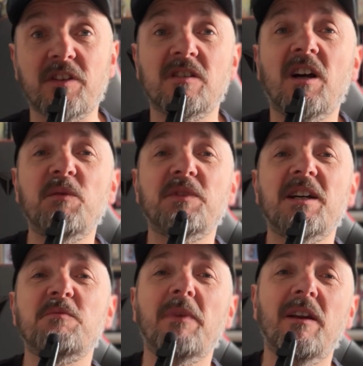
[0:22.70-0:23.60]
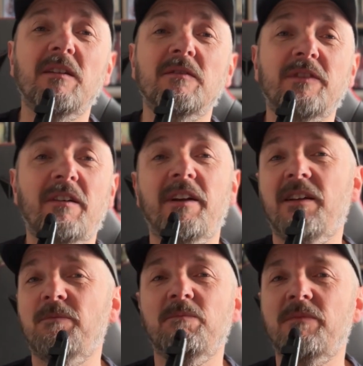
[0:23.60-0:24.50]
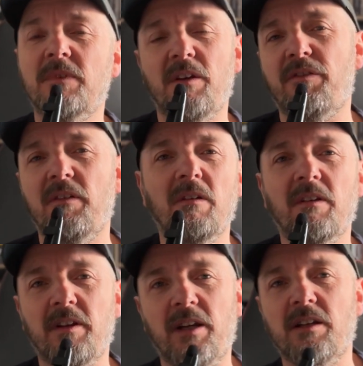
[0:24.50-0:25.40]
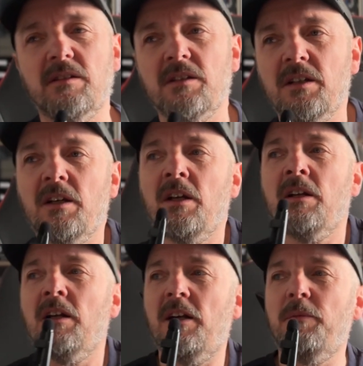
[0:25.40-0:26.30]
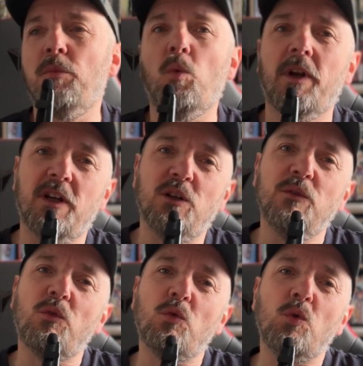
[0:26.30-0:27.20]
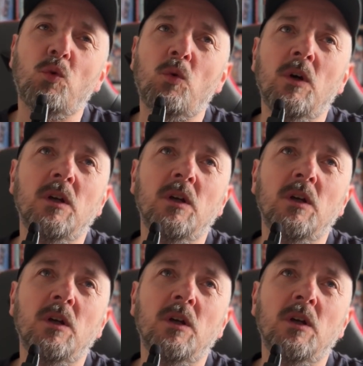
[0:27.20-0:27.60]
times that's meant very different things. But one overriding